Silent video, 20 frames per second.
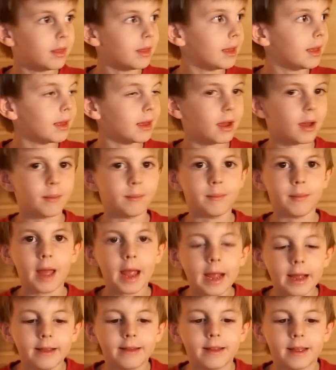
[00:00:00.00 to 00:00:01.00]
the
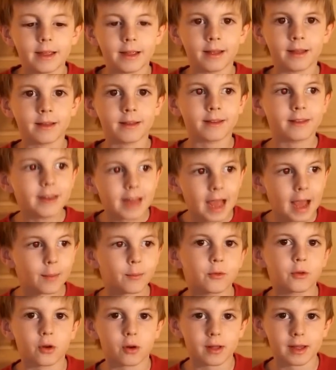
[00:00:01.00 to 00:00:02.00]
amazing
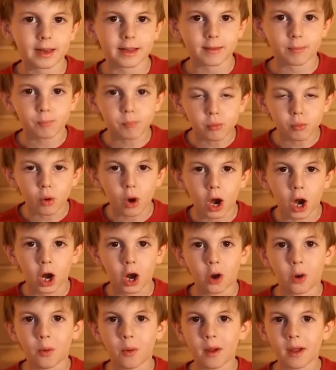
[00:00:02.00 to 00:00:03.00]
Snap Circuits
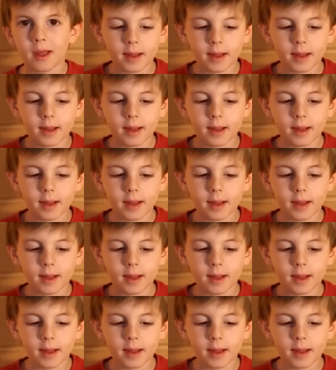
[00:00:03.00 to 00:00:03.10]
Pro.